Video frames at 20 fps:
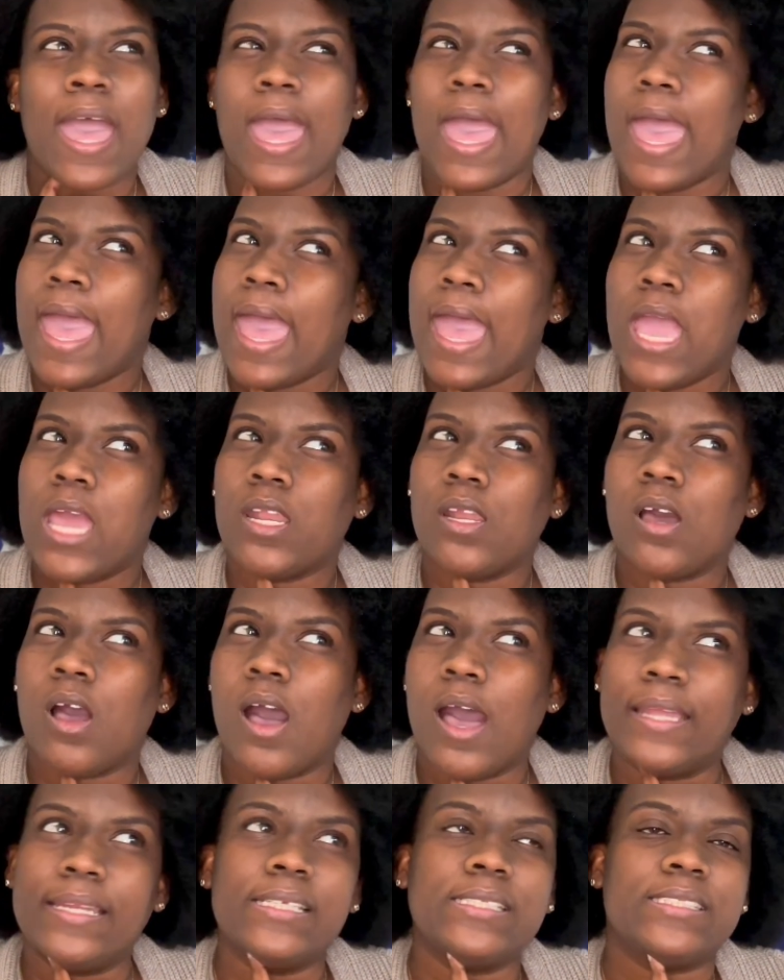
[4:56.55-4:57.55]
And
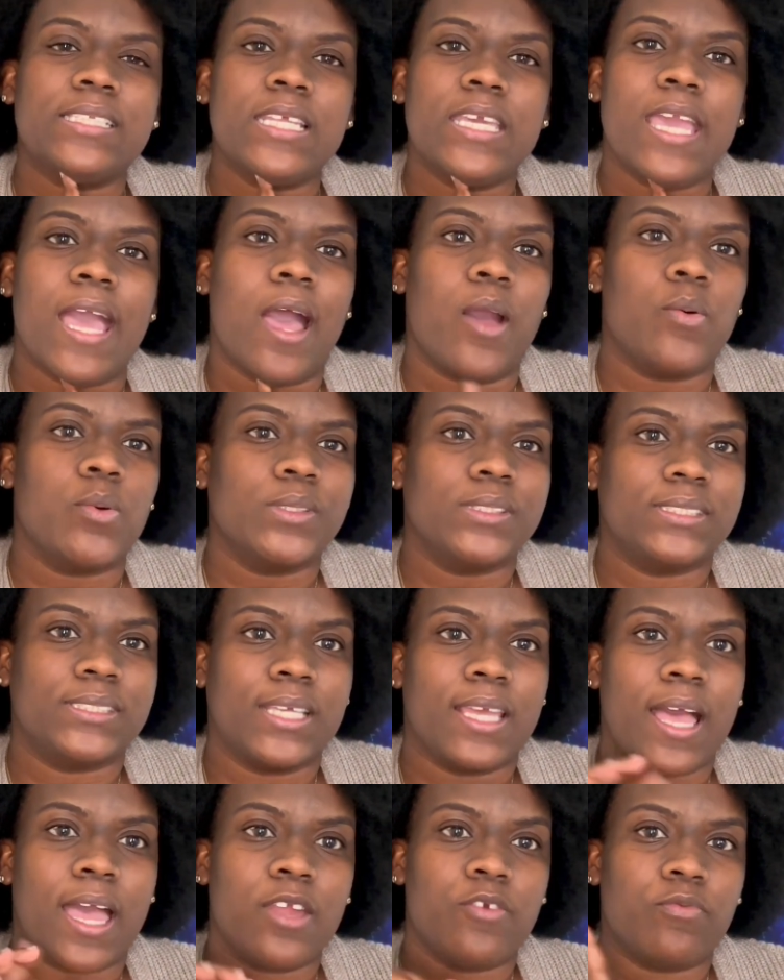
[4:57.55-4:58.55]
honestly, I would
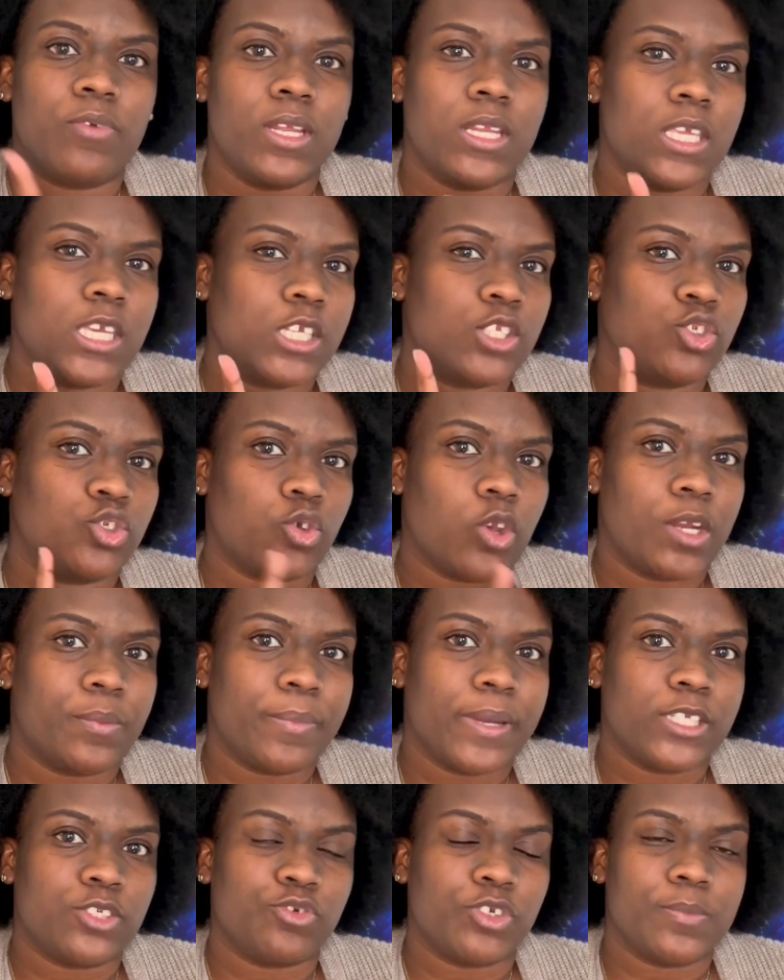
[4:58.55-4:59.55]
say I really enjoyed
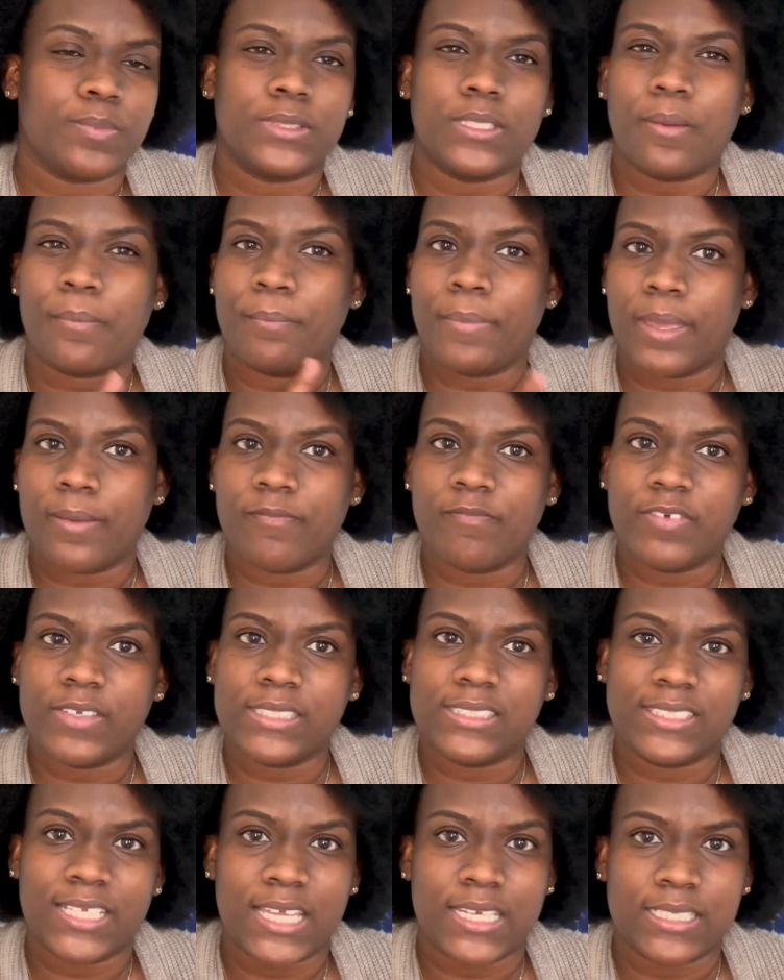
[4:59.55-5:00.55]
my trip to
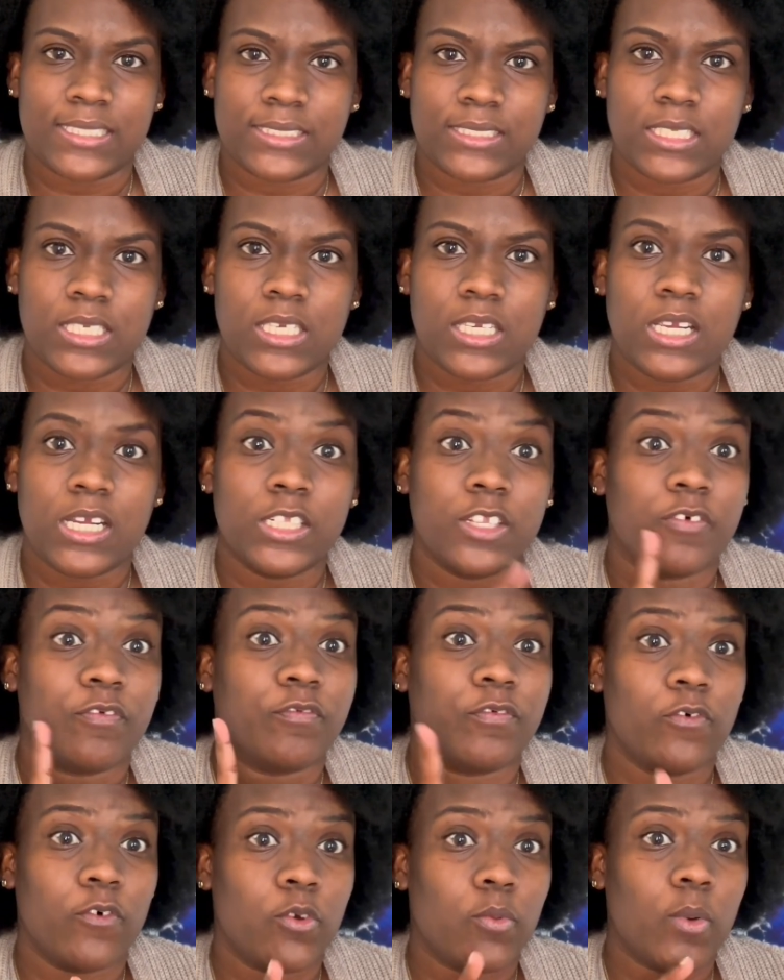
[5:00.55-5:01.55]
Memphis, Tennessee. The
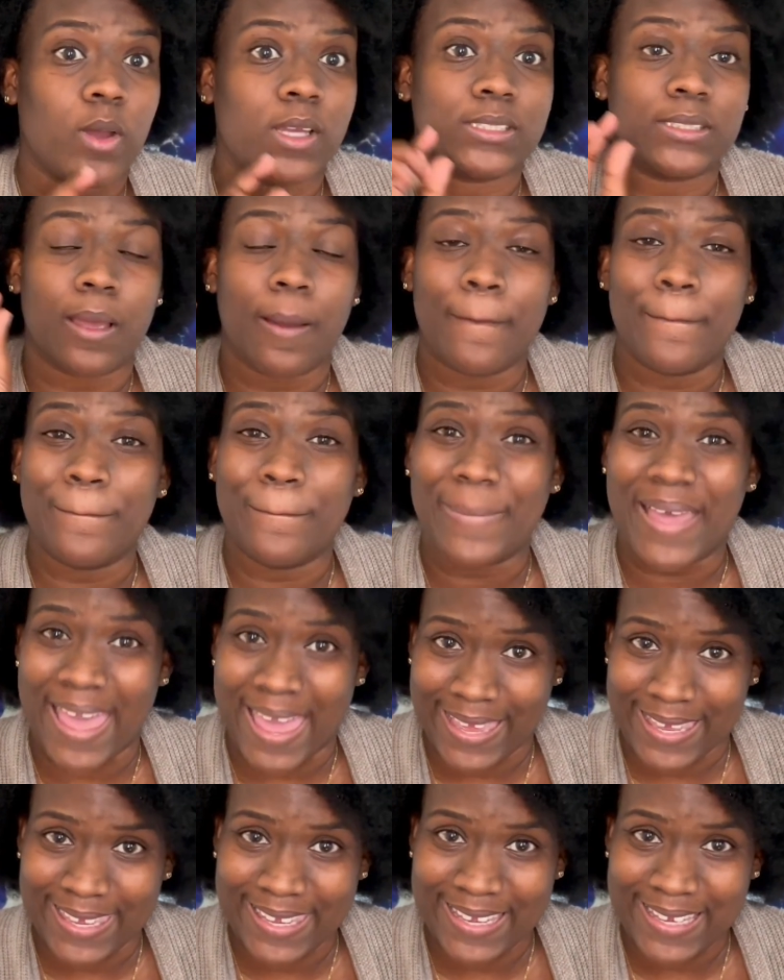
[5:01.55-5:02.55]
food was
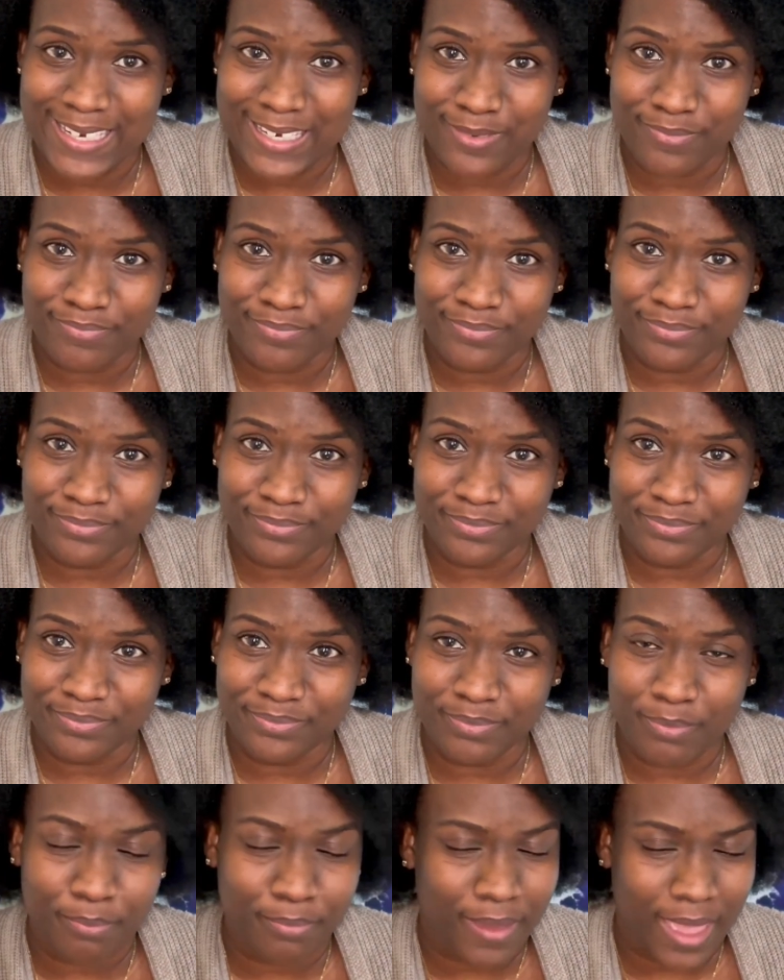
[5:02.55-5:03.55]
banging.
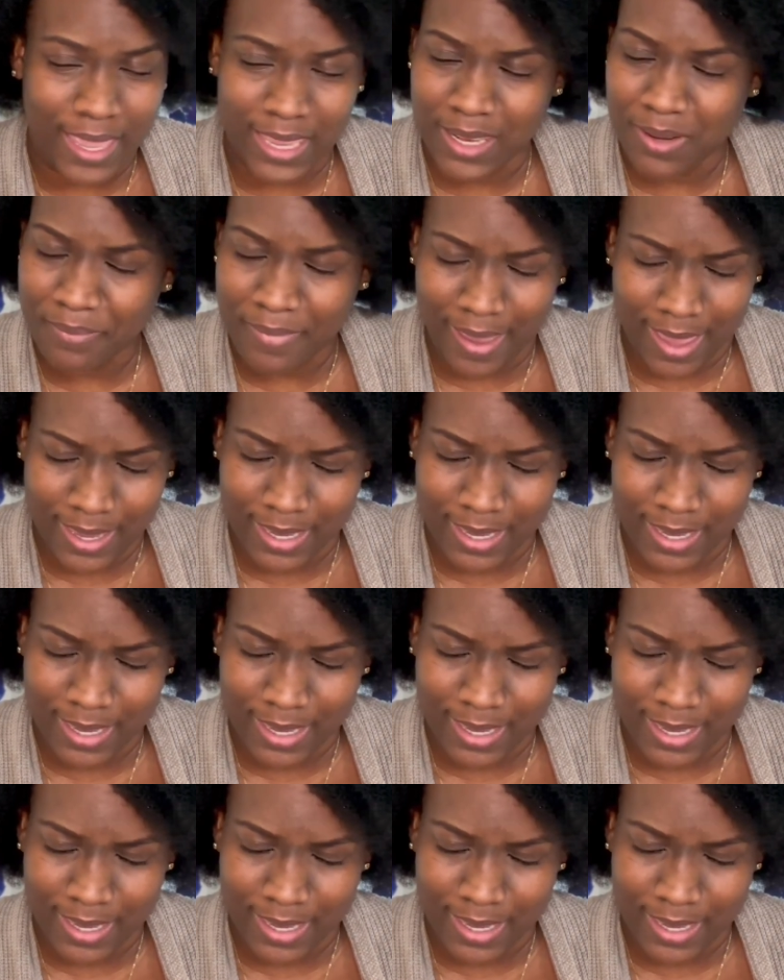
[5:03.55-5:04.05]
And